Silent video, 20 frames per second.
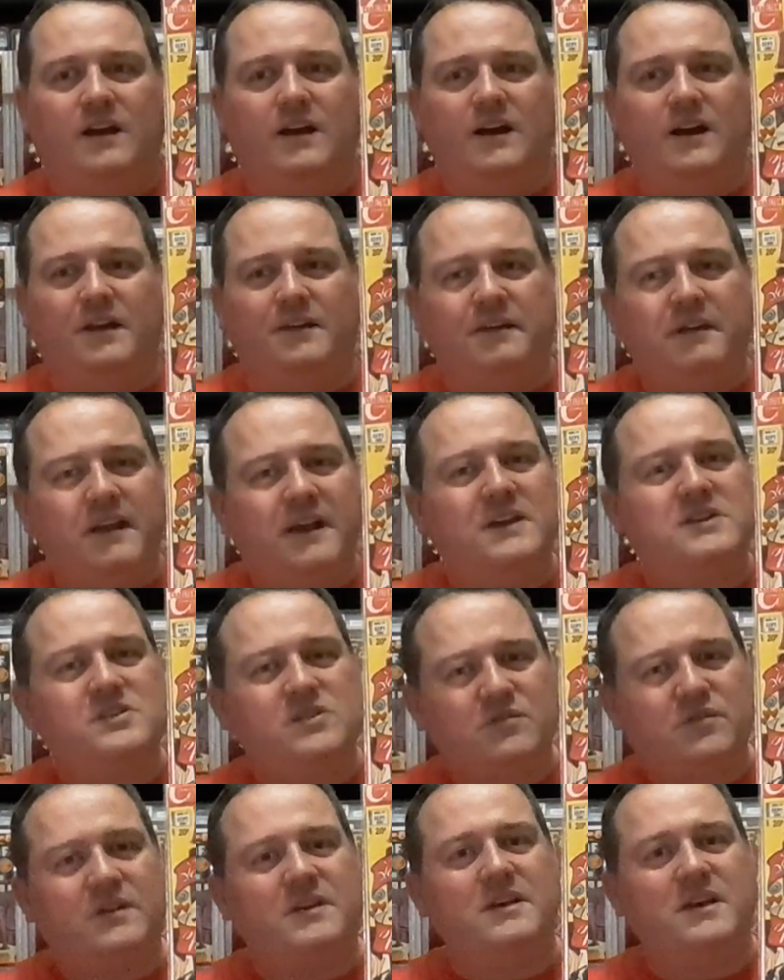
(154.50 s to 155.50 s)
a niche
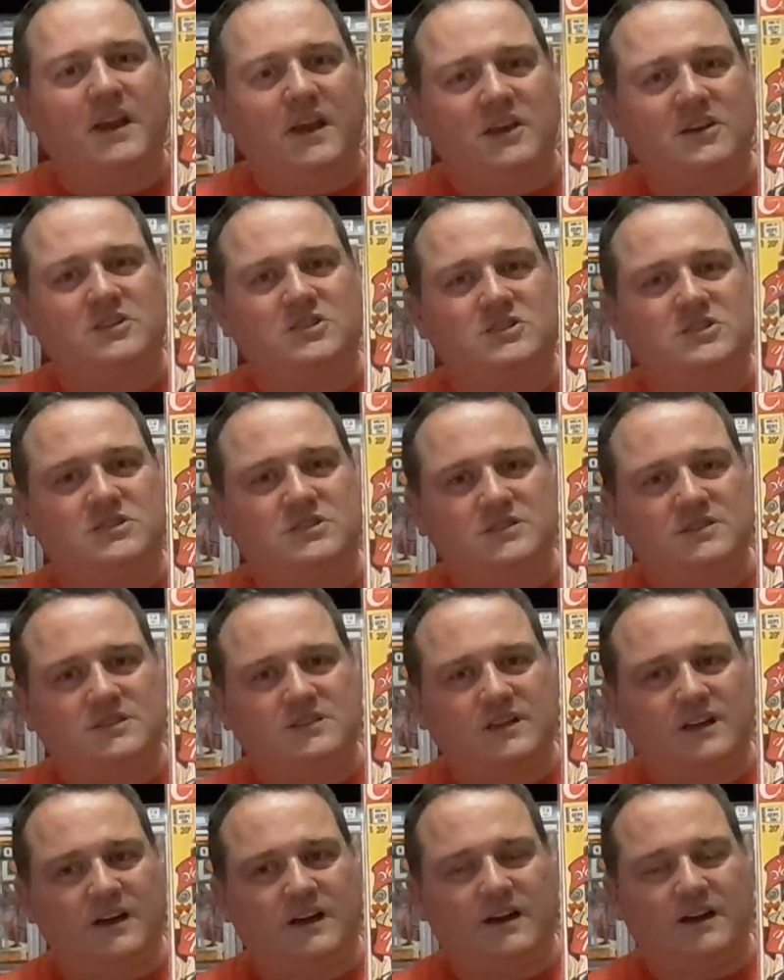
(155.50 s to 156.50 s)
of a niche
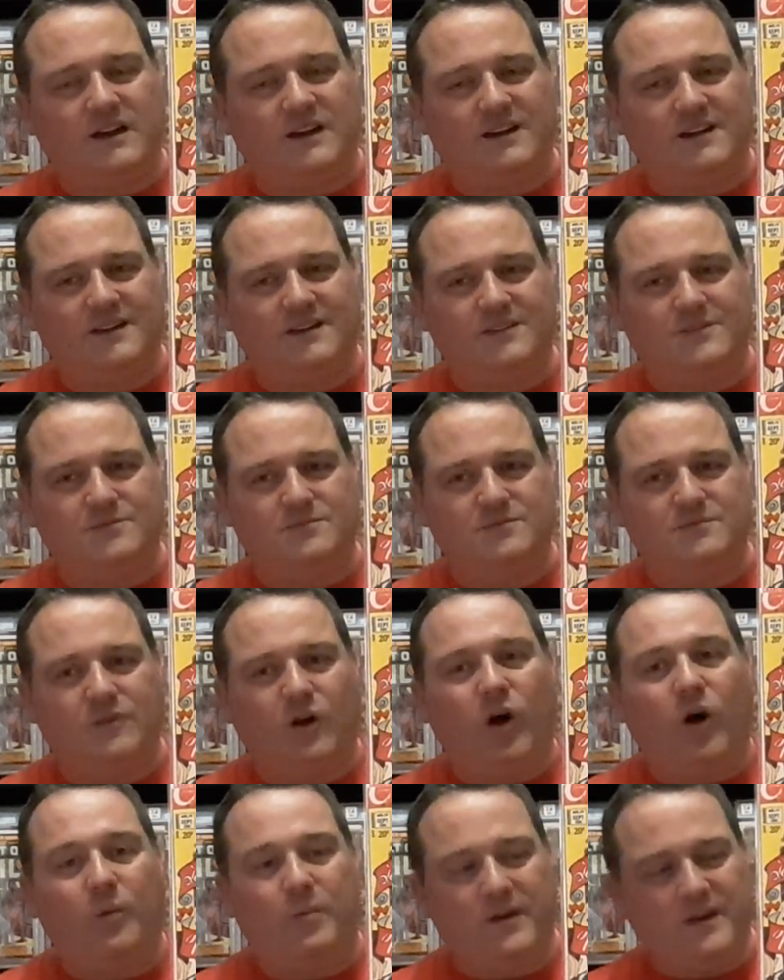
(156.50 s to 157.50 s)

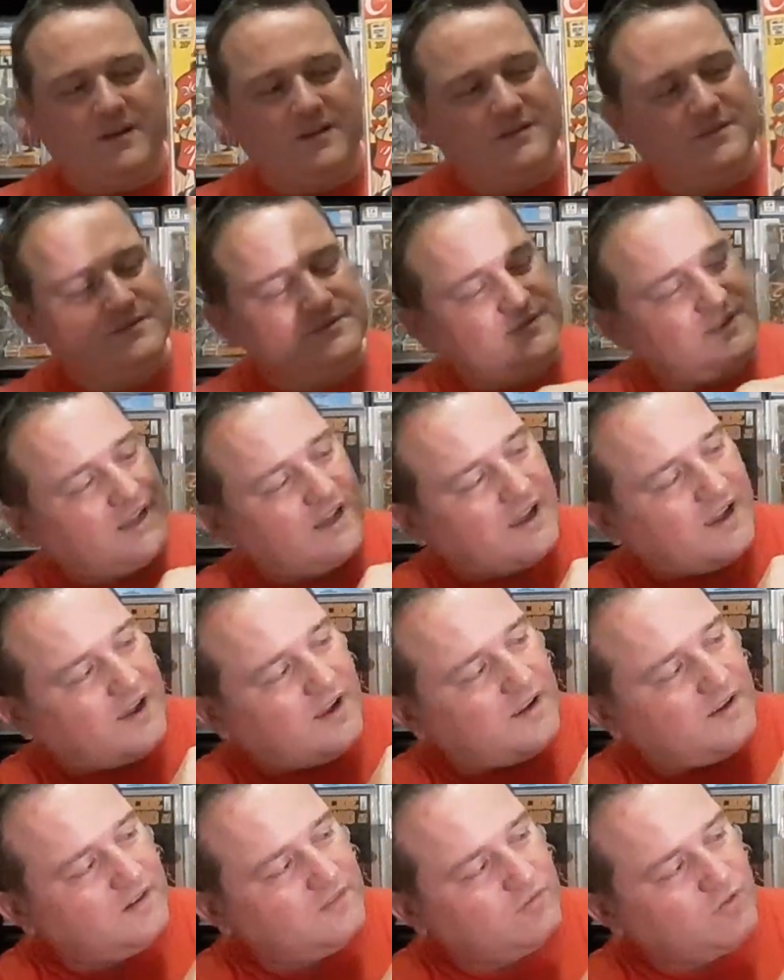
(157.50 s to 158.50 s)
hobby,
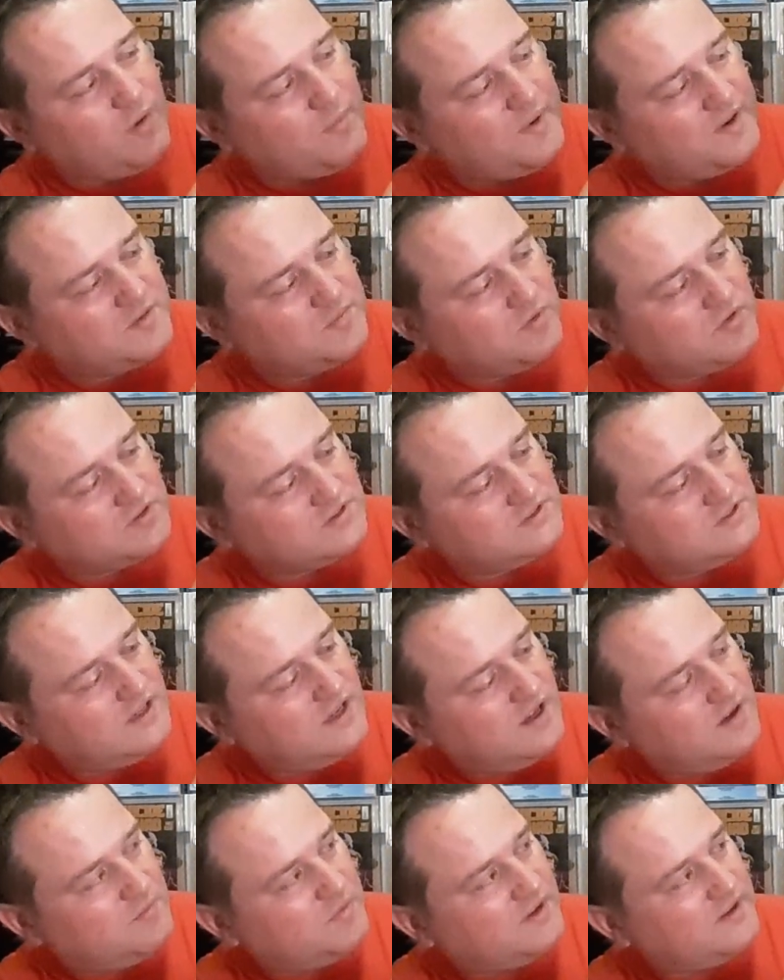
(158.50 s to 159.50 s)
romance books.
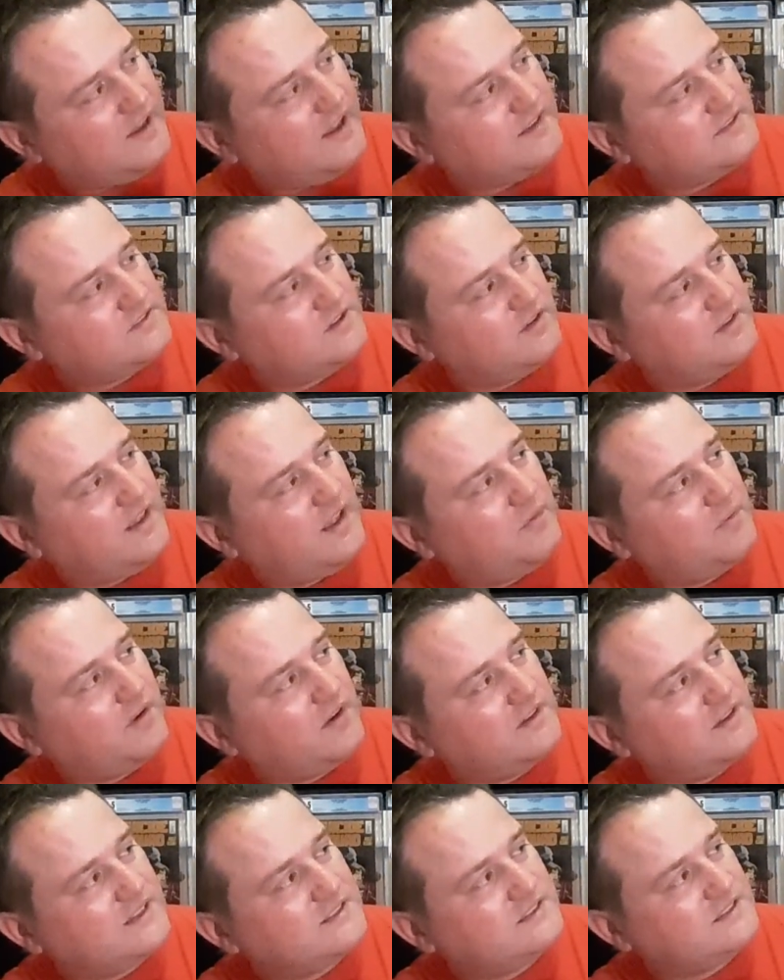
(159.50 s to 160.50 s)
But yeah, so there we go.
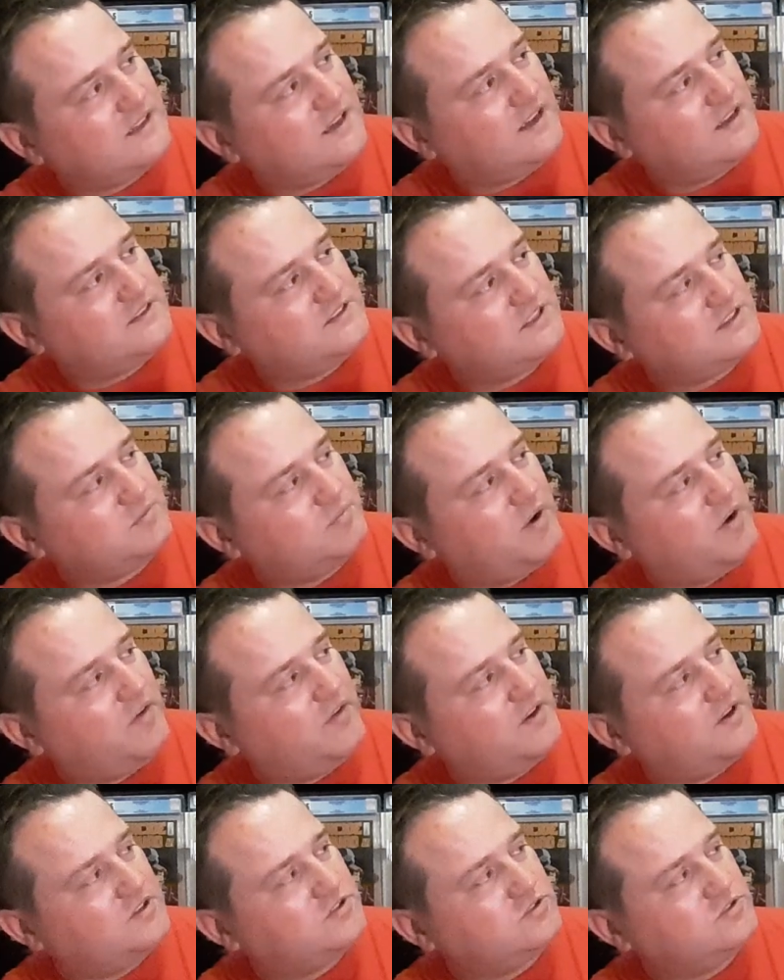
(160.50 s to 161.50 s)
That's Just Married
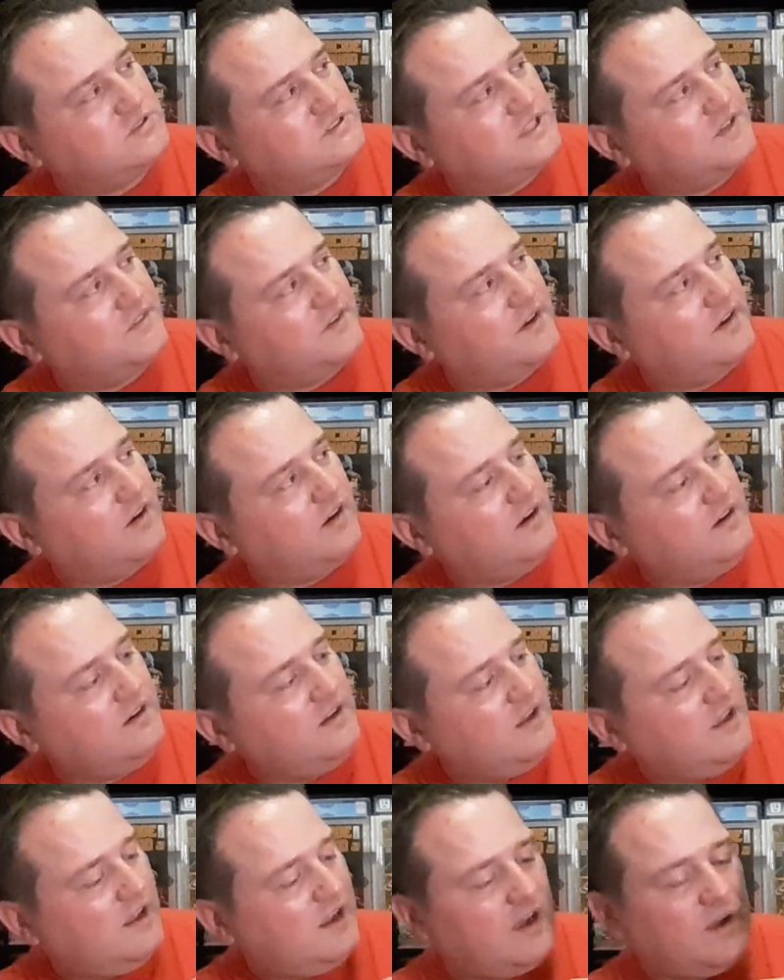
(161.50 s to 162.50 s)
issue 79.
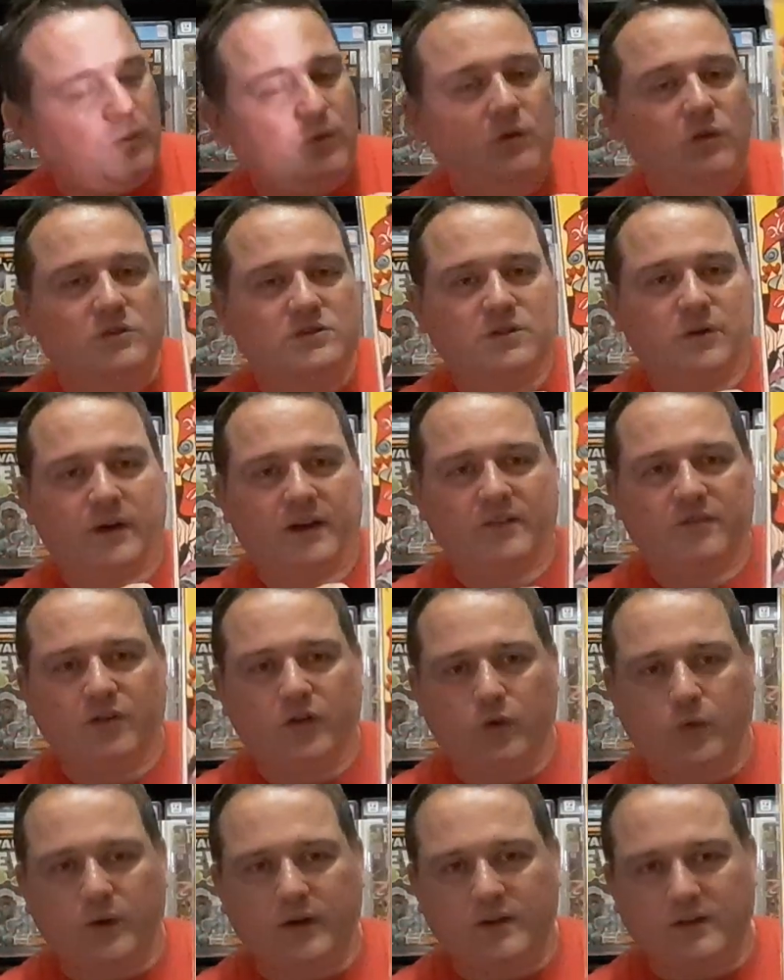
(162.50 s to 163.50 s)
I will also add
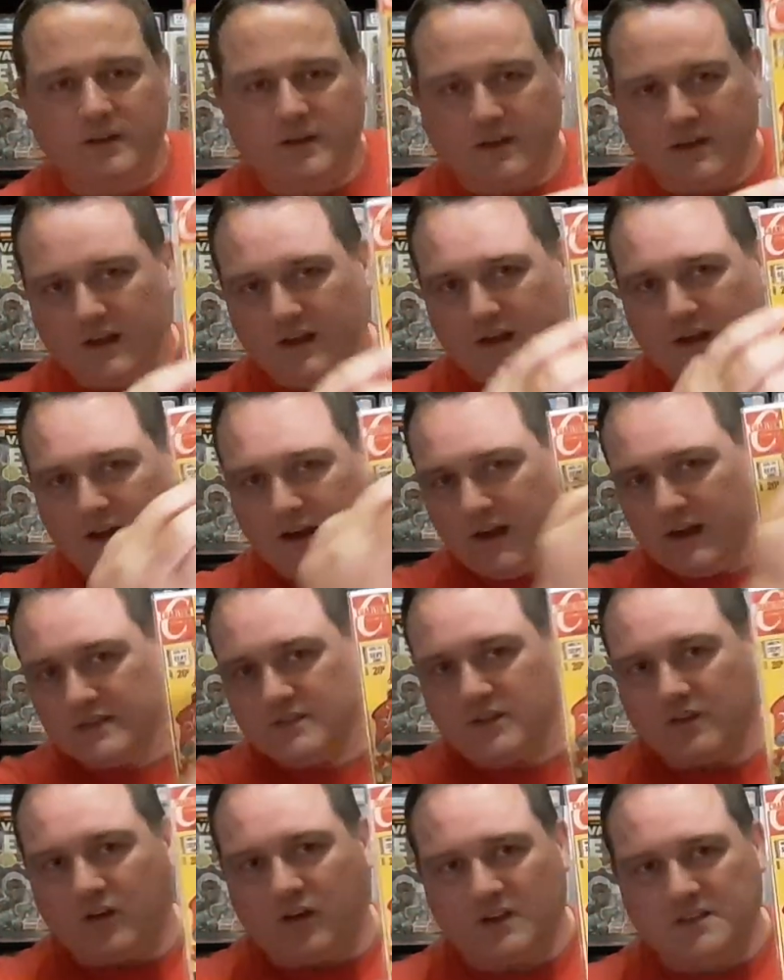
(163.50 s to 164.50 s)
very quickly,
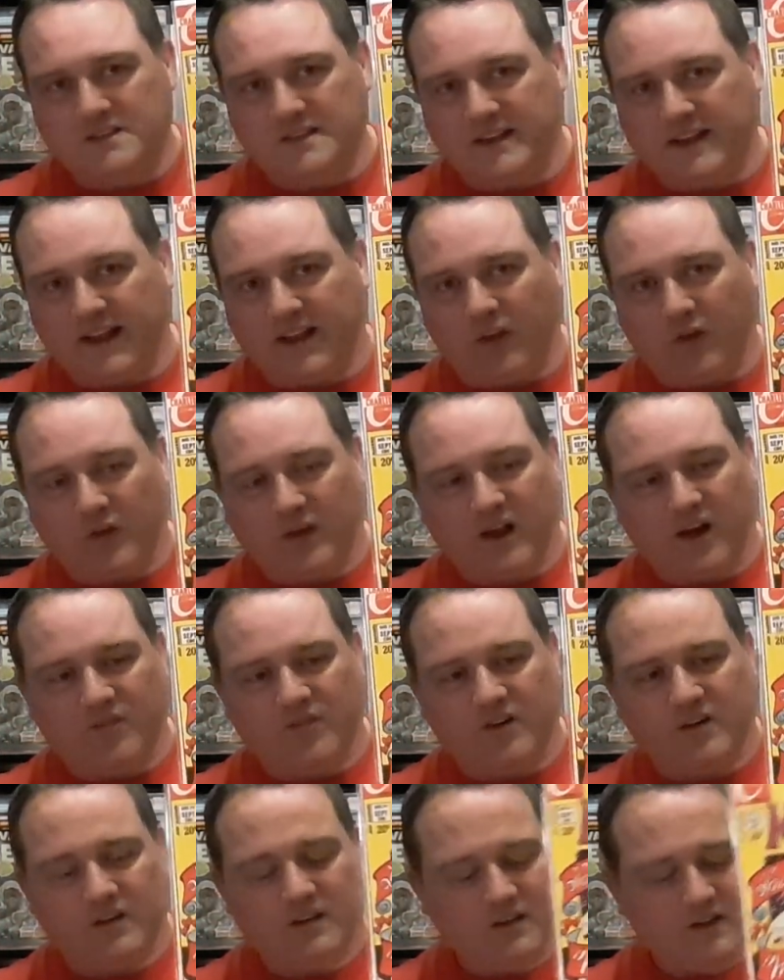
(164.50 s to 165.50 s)
it's a nice yellow cover,